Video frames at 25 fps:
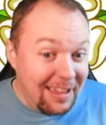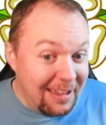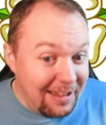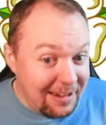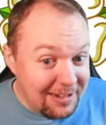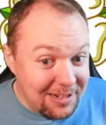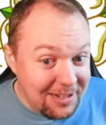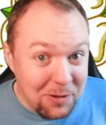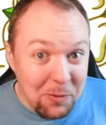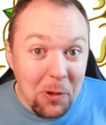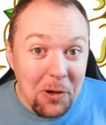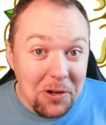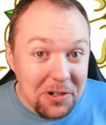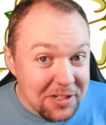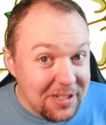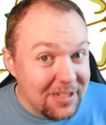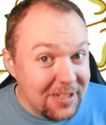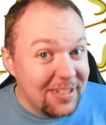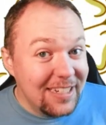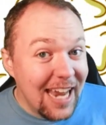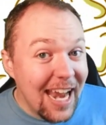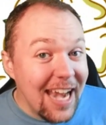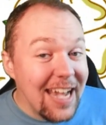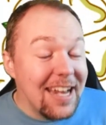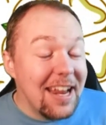towards his
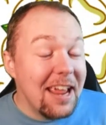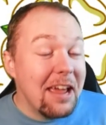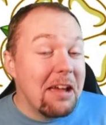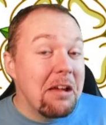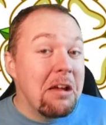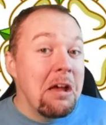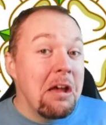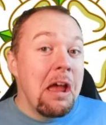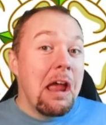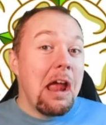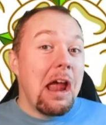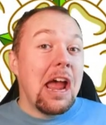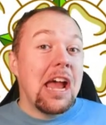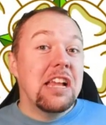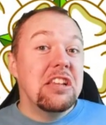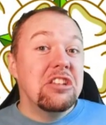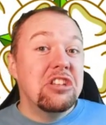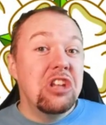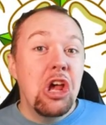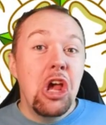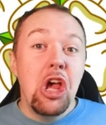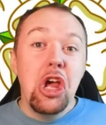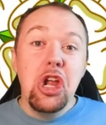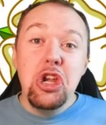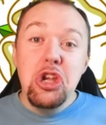tenure as
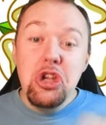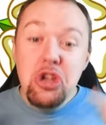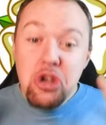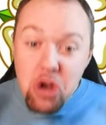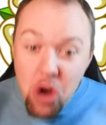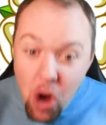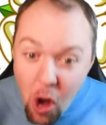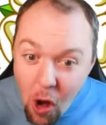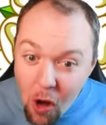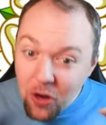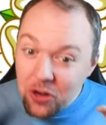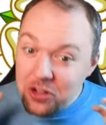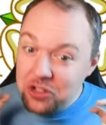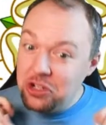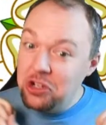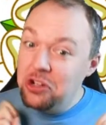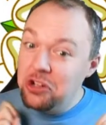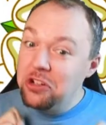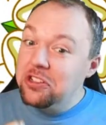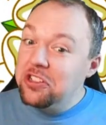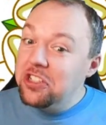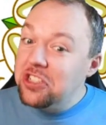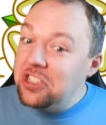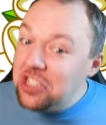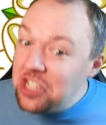not
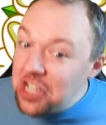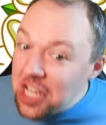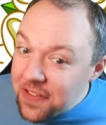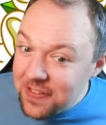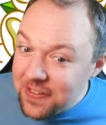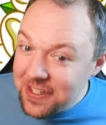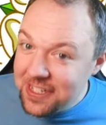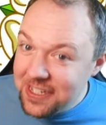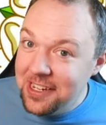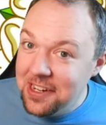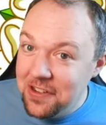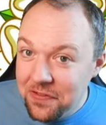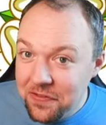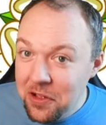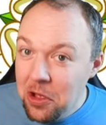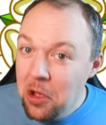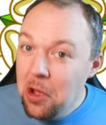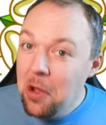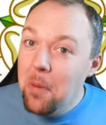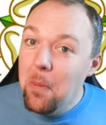conservative